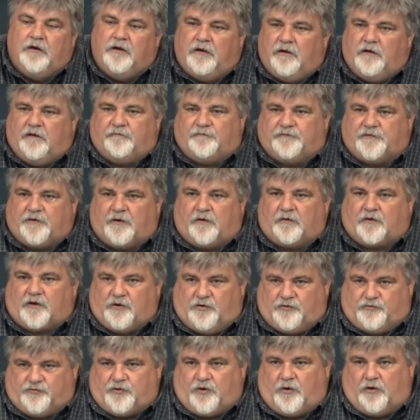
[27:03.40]
if they're
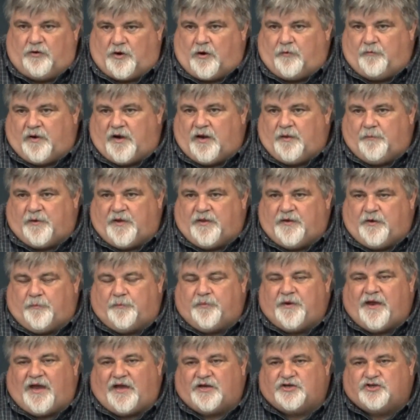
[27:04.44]
controlled already by their
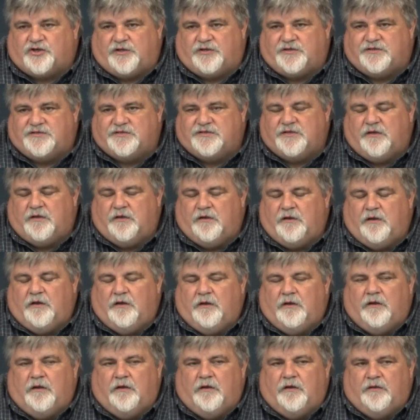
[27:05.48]
passions
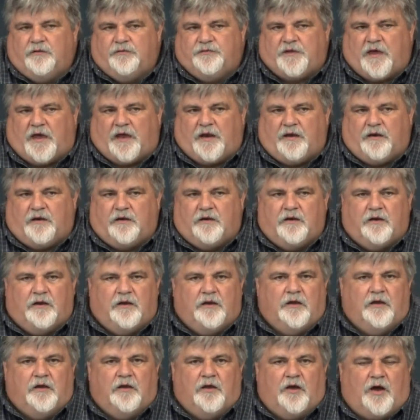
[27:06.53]
than
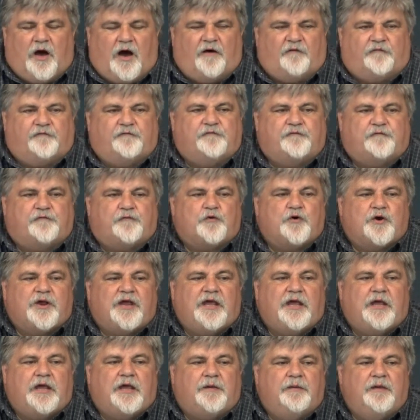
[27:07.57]
a
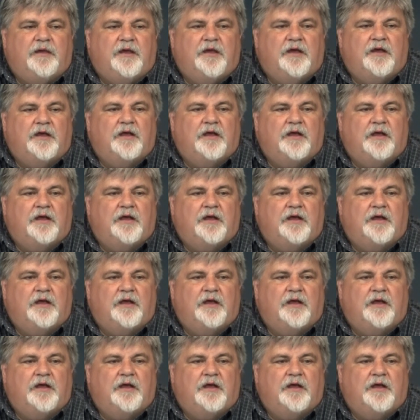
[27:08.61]
free,